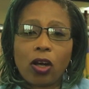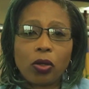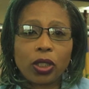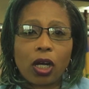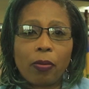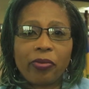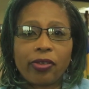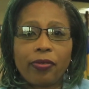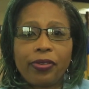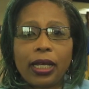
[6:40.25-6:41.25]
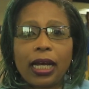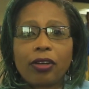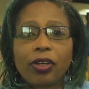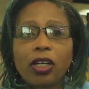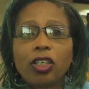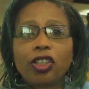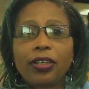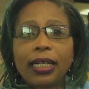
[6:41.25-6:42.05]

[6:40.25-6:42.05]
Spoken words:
outcomes of the agriculture